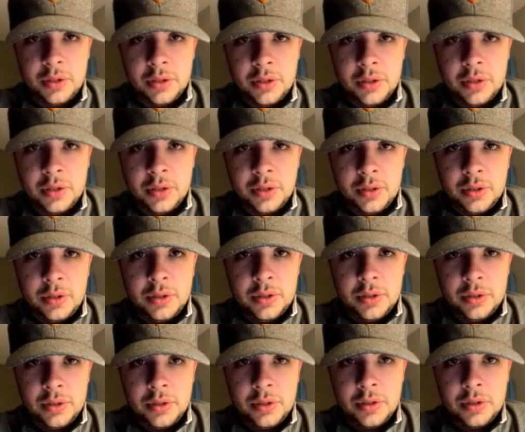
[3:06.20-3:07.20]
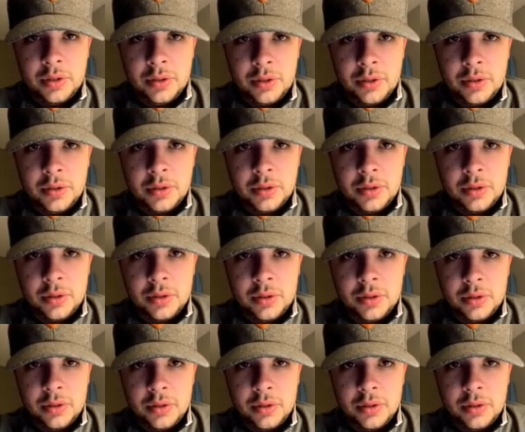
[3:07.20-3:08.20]

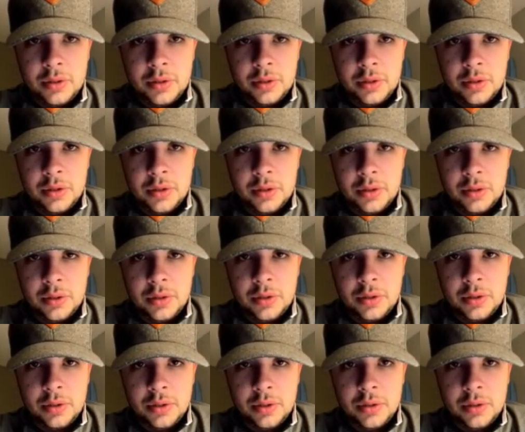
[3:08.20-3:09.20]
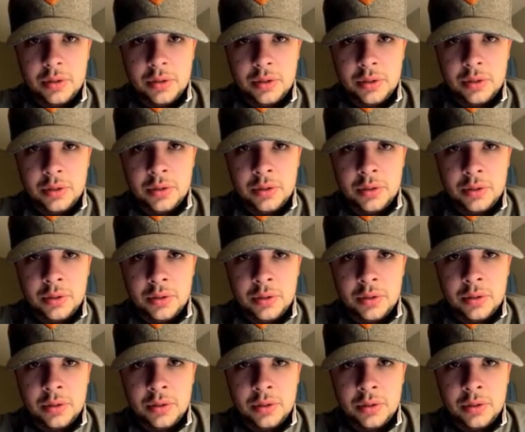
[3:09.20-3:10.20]

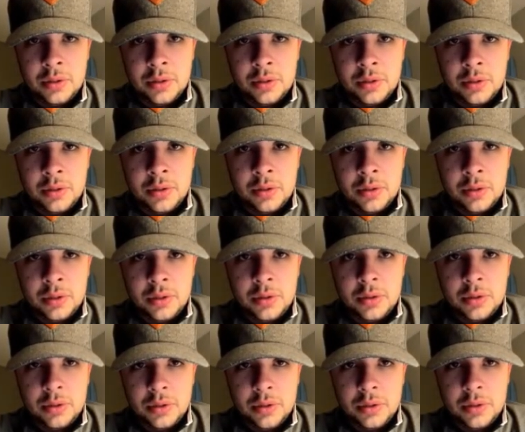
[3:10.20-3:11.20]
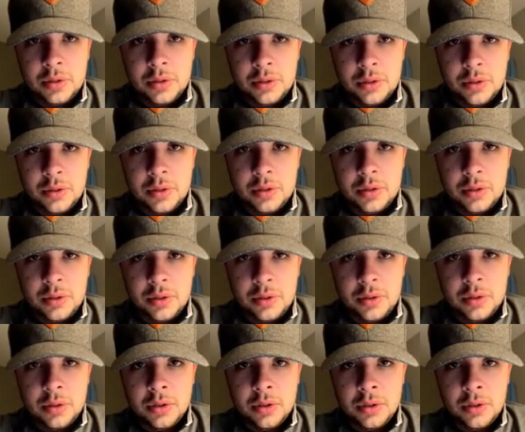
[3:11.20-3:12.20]

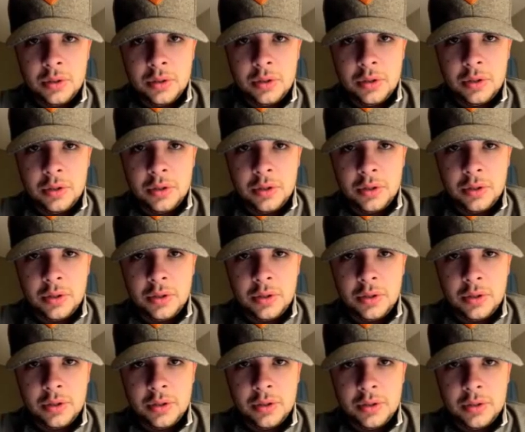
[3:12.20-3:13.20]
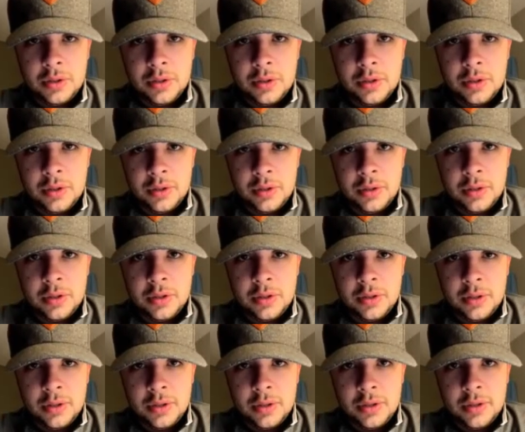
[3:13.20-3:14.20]
(silent)